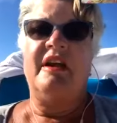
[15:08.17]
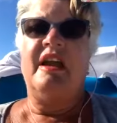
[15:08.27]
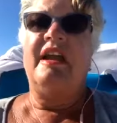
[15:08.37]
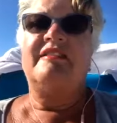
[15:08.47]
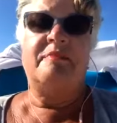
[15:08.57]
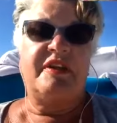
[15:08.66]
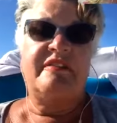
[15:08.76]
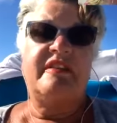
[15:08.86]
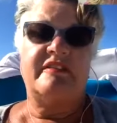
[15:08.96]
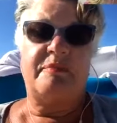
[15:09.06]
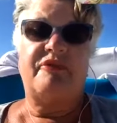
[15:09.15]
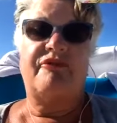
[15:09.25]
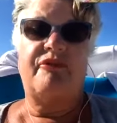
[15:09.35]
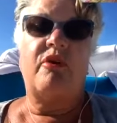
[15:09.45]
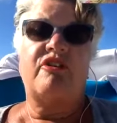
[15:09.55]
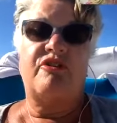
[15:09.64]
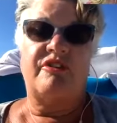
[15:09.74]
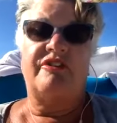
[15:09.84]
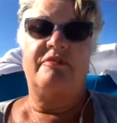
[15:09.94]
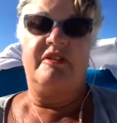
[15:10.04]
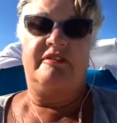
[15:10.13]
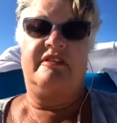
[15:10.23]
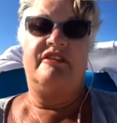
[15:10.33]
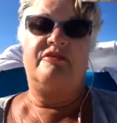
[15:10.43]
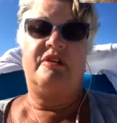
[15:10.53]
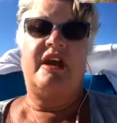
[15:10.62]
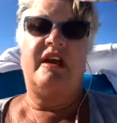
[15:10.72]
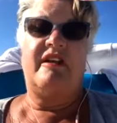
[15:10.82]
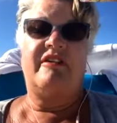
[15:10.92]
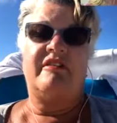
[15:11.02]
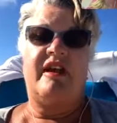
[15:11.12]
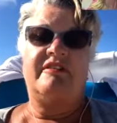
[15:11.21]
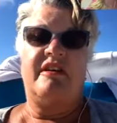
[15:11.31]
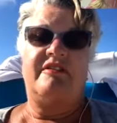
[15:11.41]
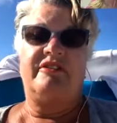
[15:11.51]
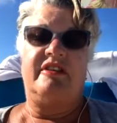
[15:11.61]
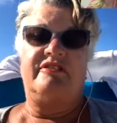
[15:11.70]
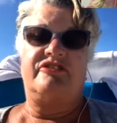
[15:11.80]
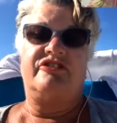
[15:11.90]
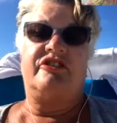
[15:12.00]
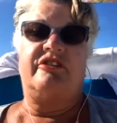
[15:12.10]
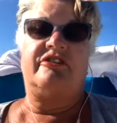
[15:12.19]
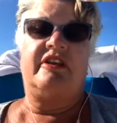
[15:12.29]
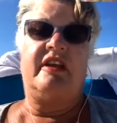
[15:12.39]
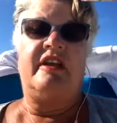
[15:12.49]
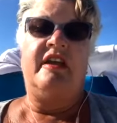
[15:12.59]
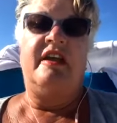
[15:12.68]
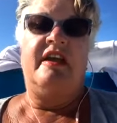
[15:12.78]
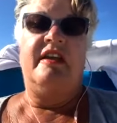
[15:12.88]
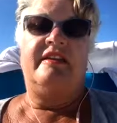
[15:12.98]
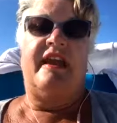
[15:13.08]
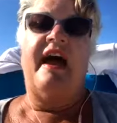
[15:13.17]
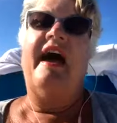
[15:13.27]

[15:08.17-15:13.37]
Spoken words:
It's been since before Christmas that you and I had our last conversation, Chelsea. Yeah.